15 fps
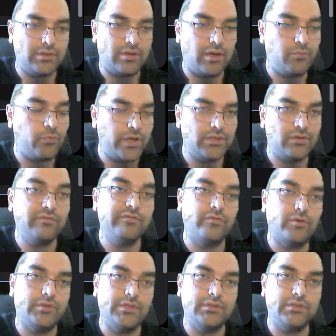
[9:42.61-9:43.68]
I'm waiting for
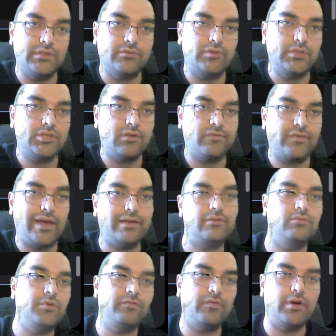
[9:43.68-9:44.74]
the integration of
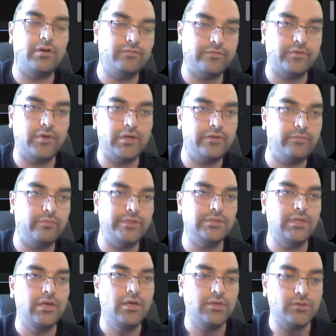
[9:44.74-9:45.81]
Adobe Firefly with
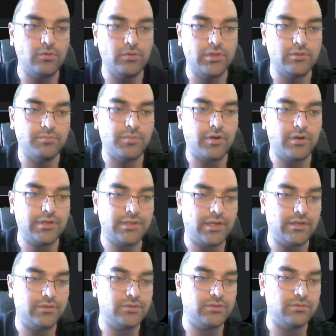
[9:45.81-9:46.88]
Google Bard
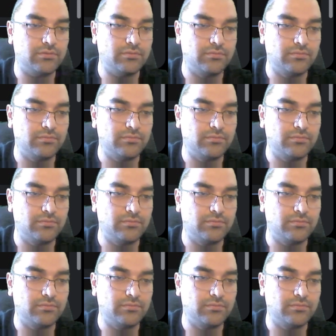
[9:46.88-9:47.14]
and to